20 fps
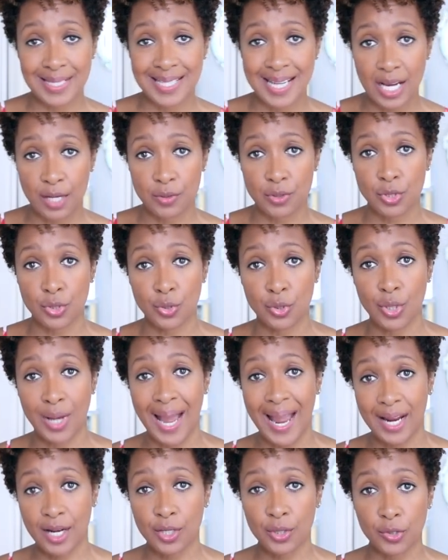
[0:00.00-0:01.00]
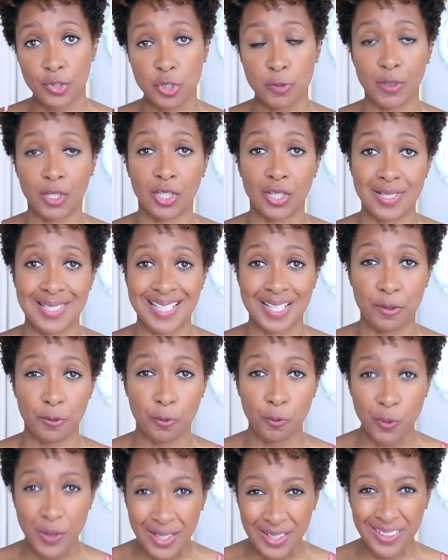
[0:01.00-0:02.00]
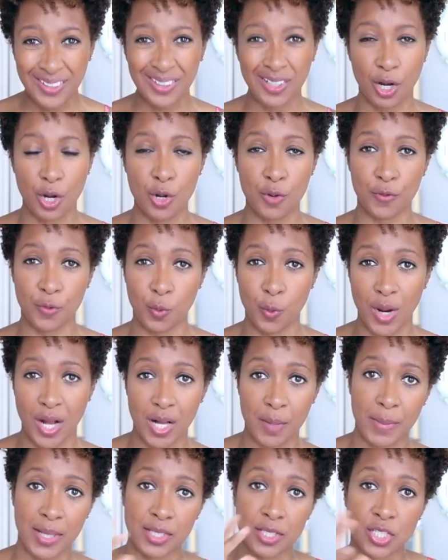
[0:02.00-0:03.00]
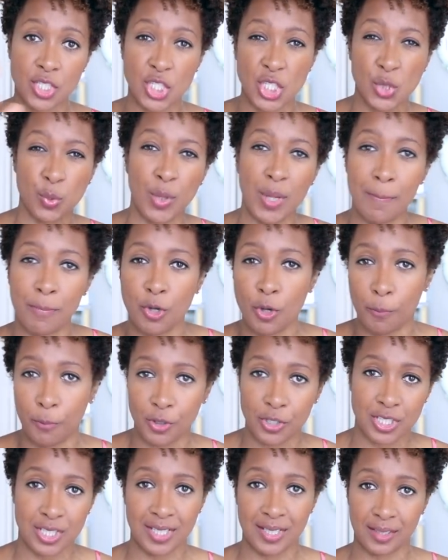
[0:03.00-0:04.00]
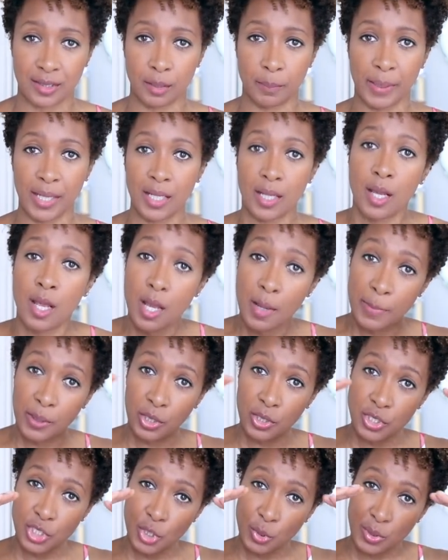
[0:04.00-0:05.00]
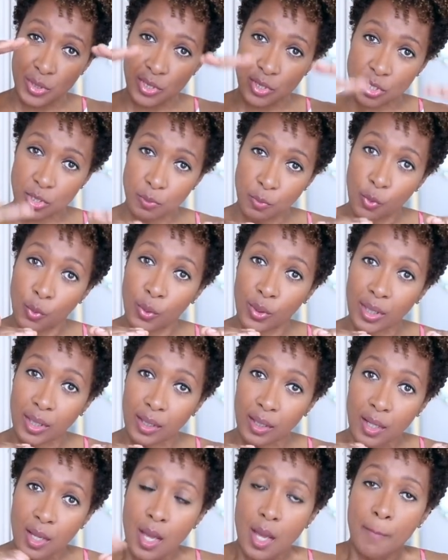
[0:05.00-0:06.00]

down to your ankles because it will overwhelm and swim your body a little bit because you're smaller.